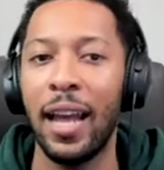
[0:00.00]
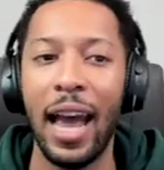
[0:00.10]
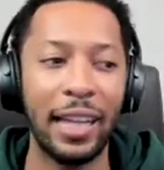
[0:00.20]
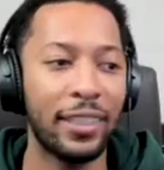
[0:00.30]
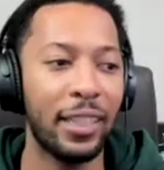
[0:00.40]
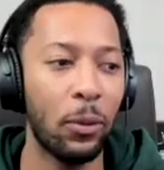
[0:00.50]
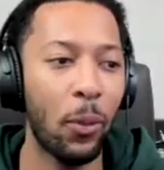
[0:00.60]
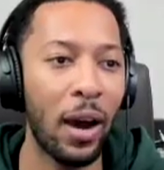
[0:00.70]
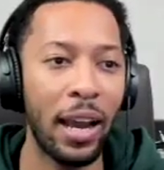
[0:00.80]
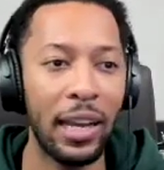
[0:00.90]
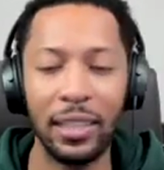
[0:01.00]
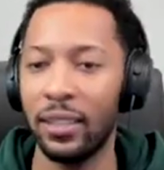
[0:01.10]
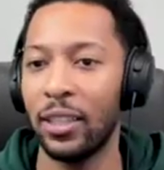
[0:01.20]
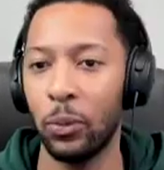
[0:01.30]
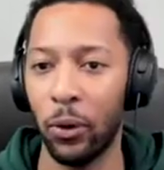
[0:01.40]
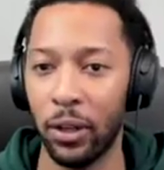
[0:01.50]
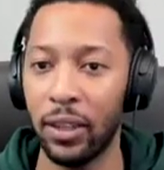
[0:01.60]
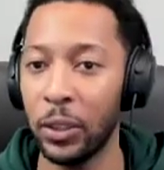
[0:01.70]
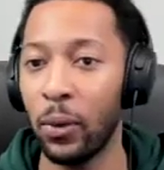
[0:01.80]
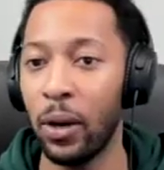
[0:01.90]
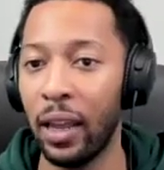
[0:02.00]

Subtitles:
asking why isn't this working this way?